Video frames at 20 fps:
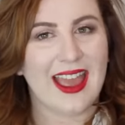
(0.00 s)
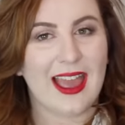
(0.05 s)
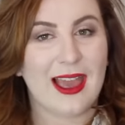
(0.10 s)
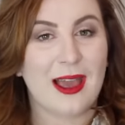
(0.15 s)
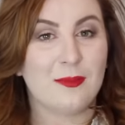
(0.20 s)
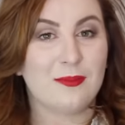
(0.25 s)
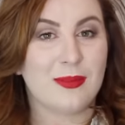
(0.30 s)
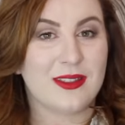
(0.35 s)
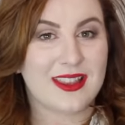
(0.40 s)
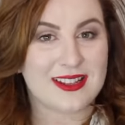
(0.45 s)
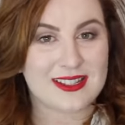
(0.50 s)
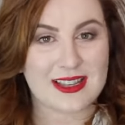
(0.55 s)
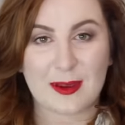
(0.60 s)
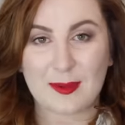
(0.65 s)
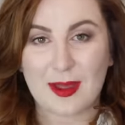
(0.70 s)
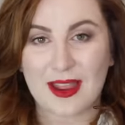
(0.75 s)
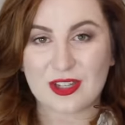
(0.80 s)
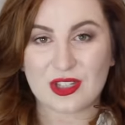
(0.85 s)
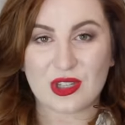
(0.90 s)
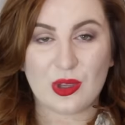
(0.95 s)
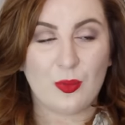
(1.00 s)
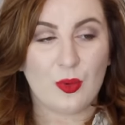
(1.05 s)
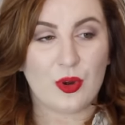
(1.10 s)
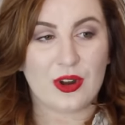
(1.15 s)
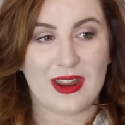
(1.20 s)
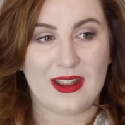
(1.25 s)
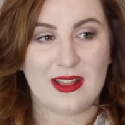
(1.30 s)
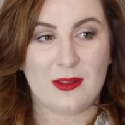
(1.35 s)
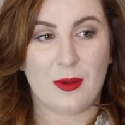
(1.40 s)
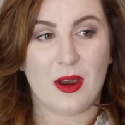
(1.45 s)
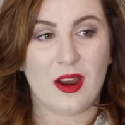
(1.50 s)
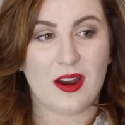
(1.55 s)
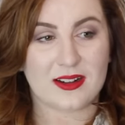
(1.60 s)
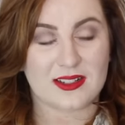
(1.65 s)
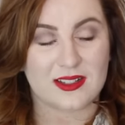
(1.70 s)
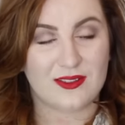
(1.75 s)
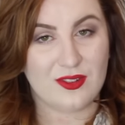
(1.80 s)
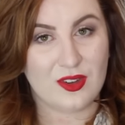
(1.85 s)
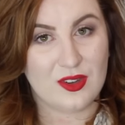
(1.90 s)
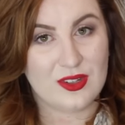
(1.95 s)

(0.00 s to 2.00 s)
Um, but this time I actually wore it in the parks a